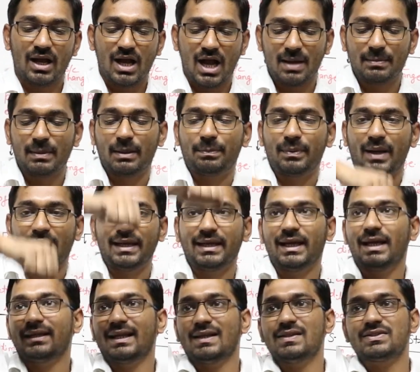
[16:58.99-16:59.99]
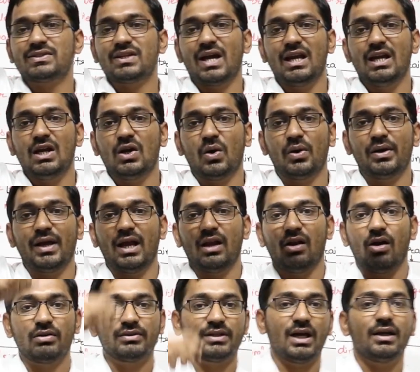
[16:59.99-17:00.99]
I am applying a tensile load
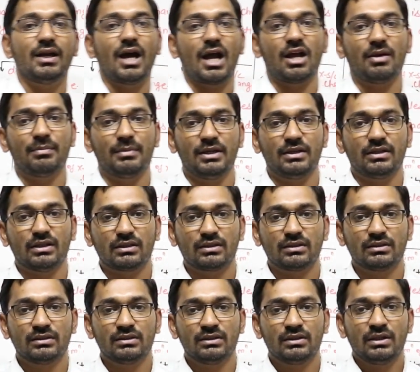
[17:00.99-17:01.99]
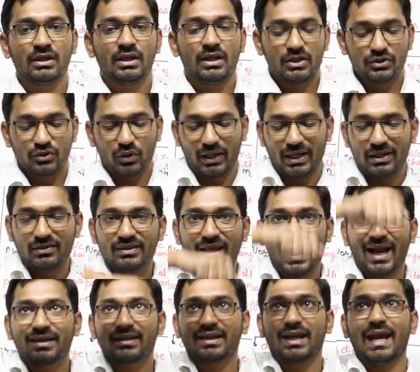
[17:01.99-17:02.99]
along the diameter. So in
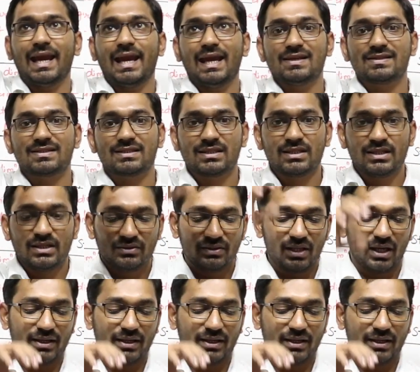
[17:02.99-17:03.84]
that case, the